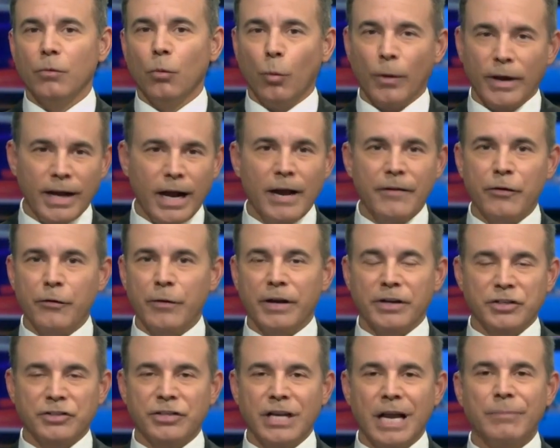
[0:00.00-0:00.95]
We either
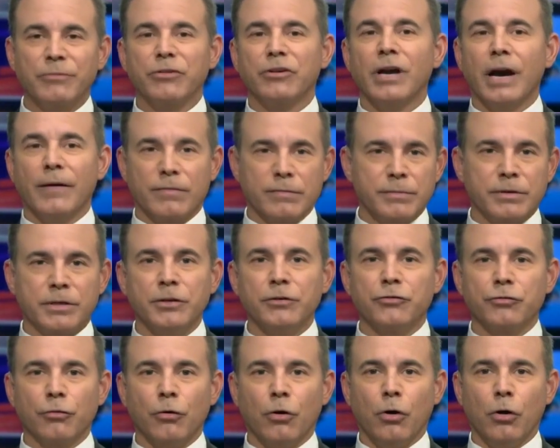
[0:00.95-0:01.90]
accept government
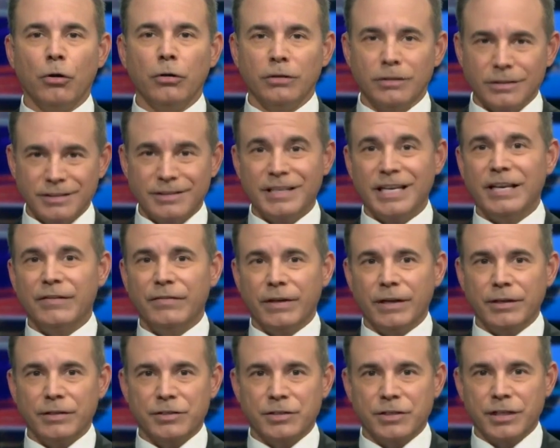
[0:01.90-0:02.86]
control,
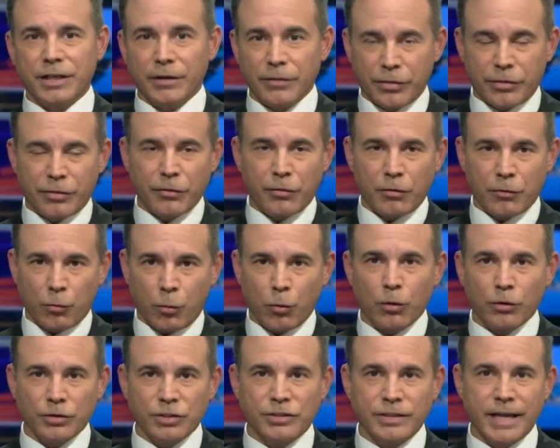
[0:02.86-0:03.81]
deviancy, and third
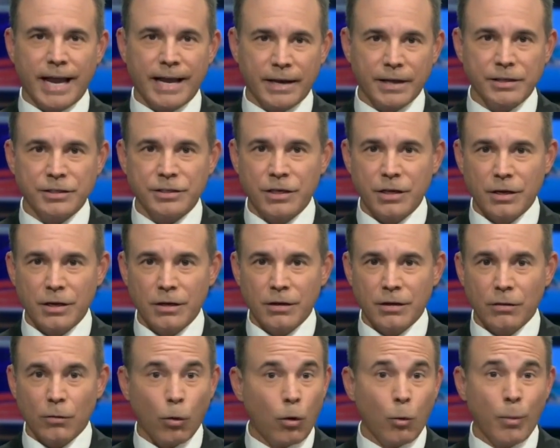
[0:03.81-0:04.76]
world status,
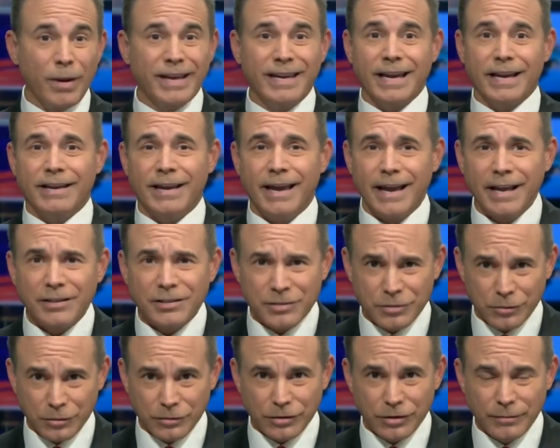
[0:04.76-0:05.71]
or we get
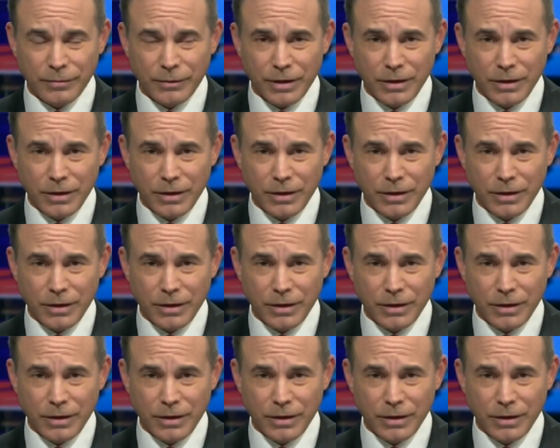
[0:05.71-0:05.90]
canceled.